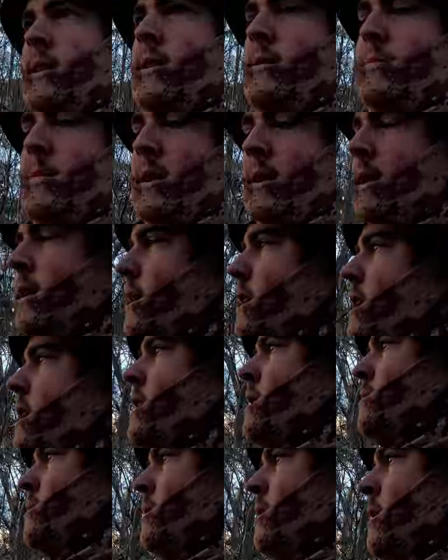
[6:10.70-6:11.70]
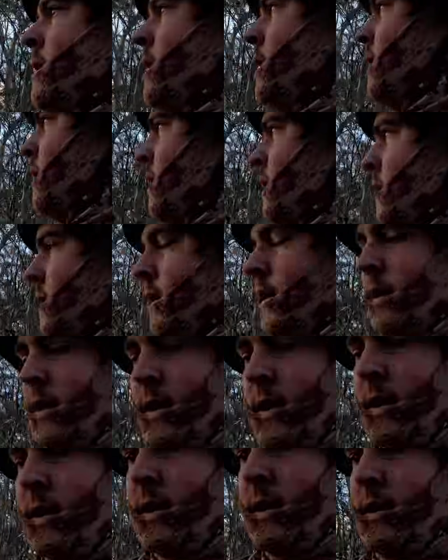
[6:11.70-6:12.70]
head back to camp and
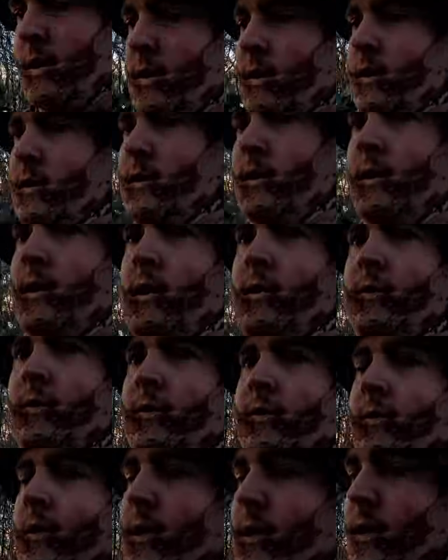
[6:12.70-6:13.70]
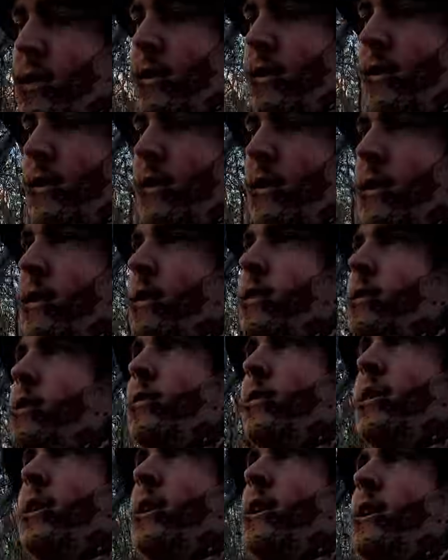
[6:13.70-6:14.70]
have a feed and
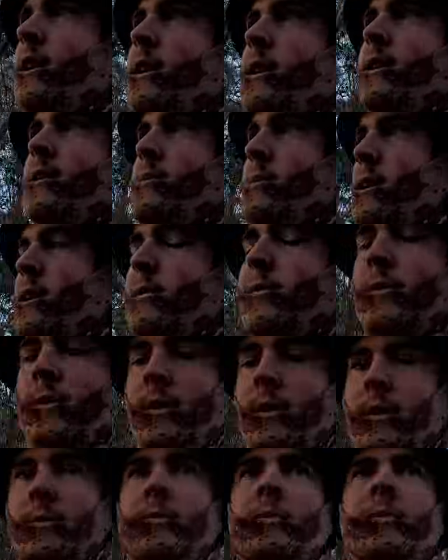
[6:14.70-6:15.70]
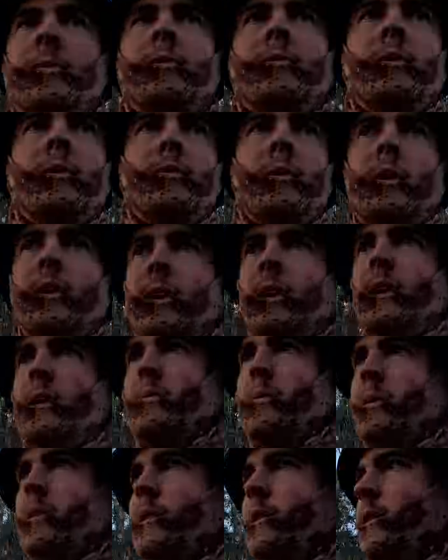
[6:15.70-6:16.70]
a drink and head to bed. We won't get
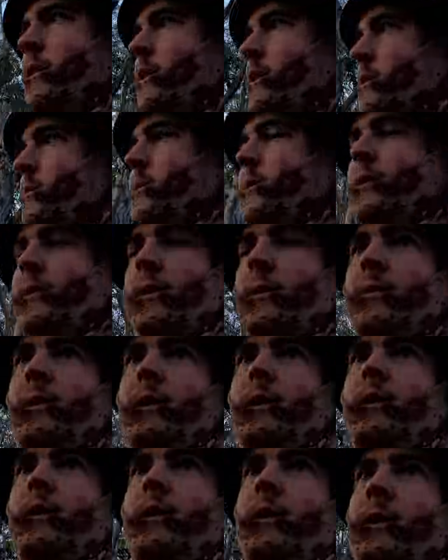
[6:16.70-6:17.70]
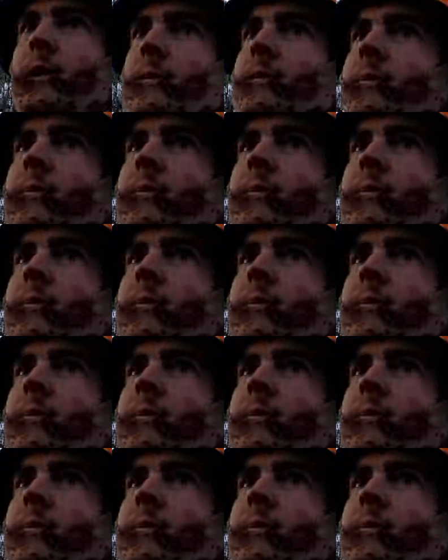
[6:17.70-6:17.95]
up early in the morning. We've got